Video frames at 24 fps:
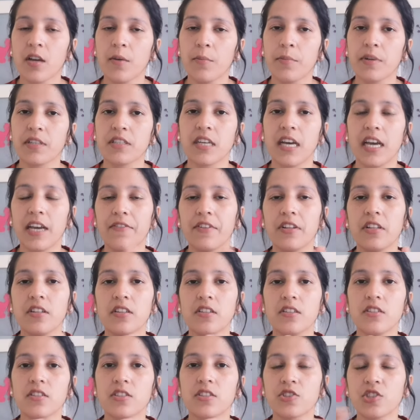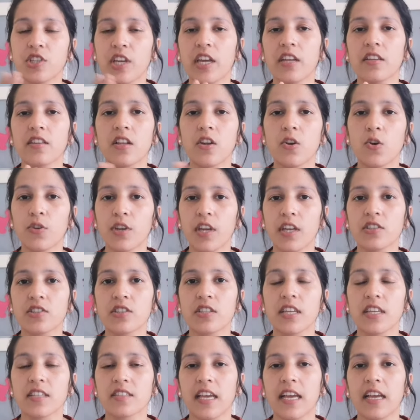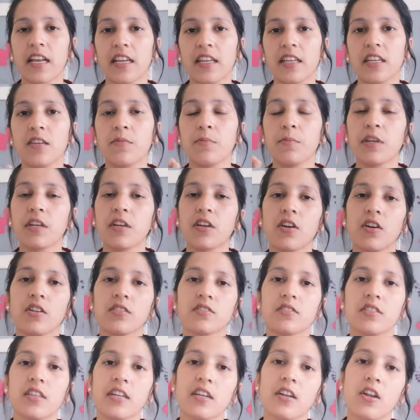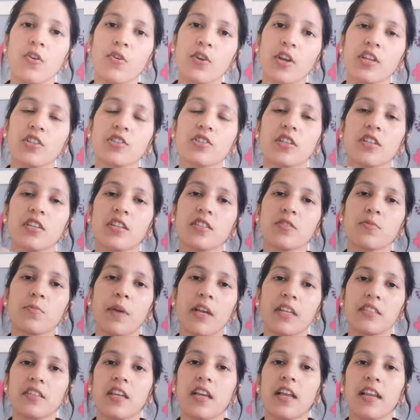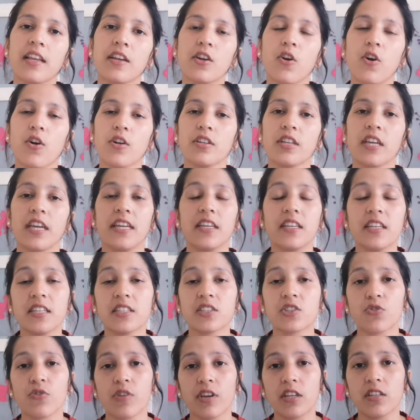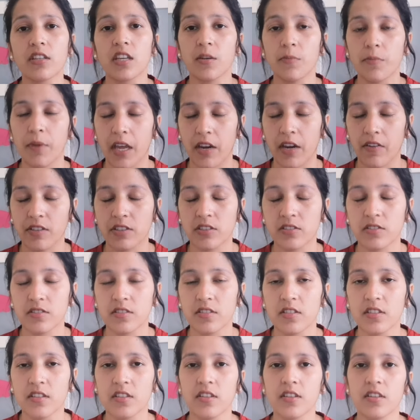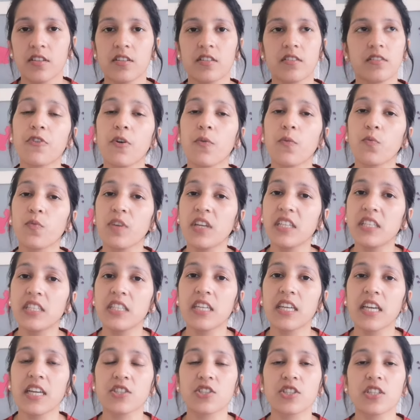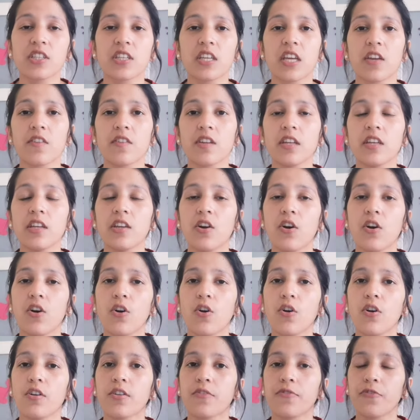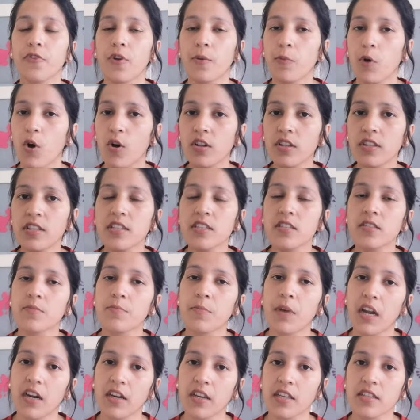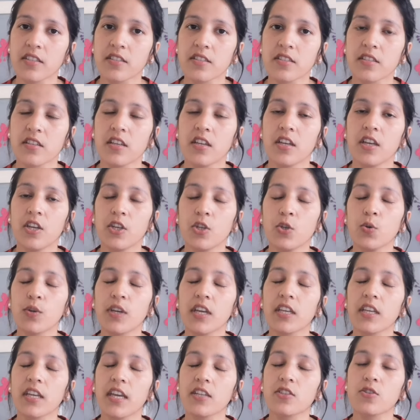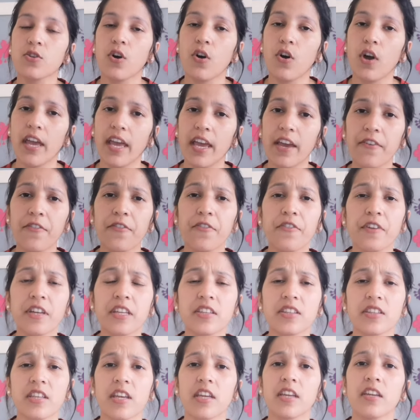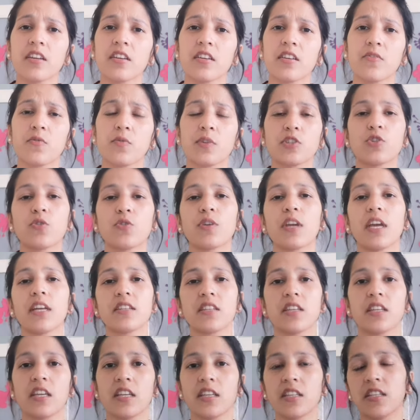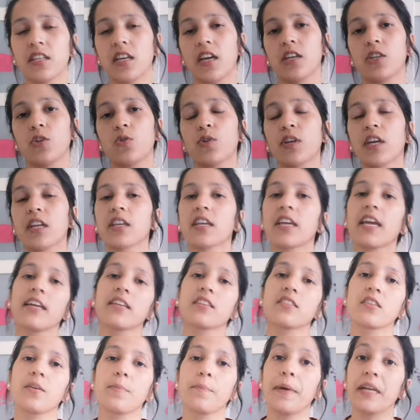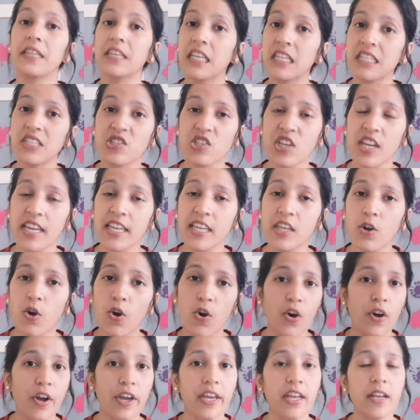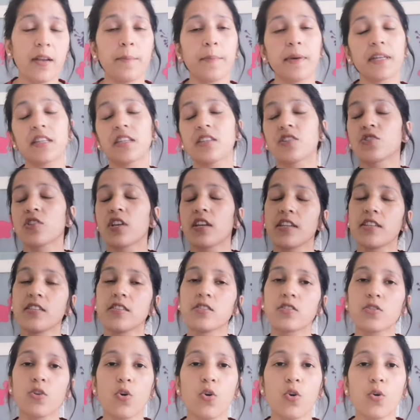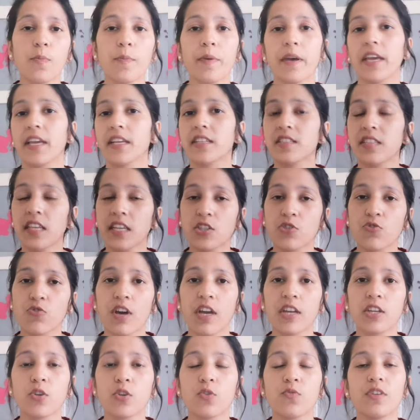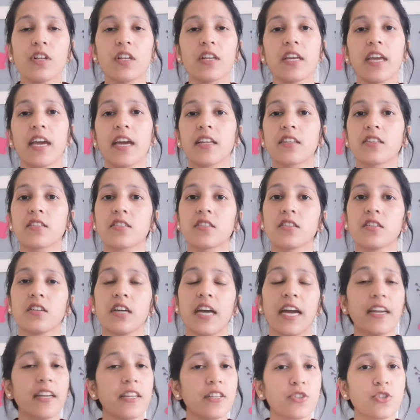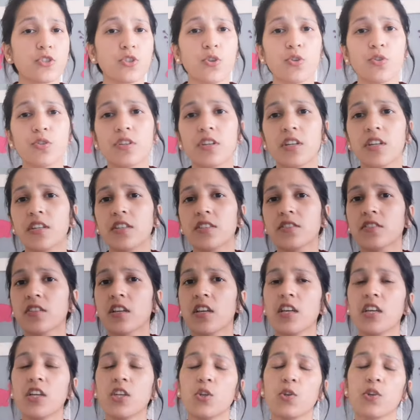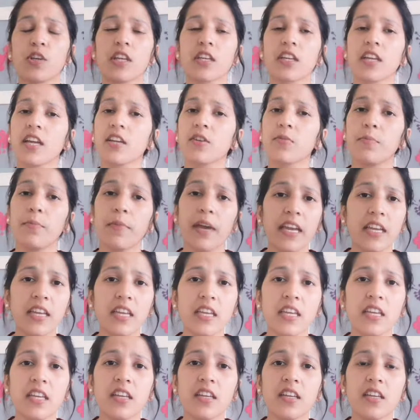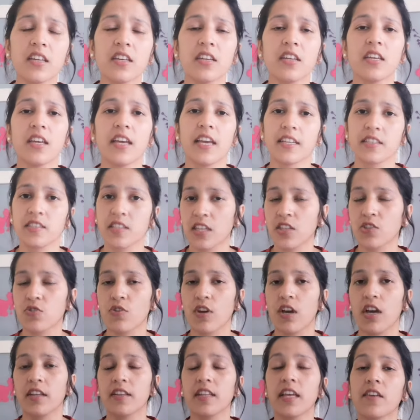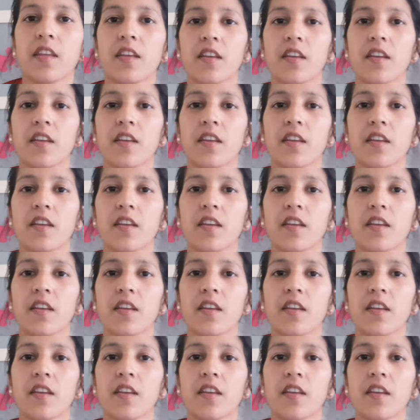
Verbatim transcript: But I will share the location exactly because that location is basically called Indian Street in Paris. From VT Cash and Carry or from all these markets, you can get everything which you get in India. You can get Patanjali oil, Patanjali soap, etc. You will get uh, Head and Shoulders, you can get Maggi, etc.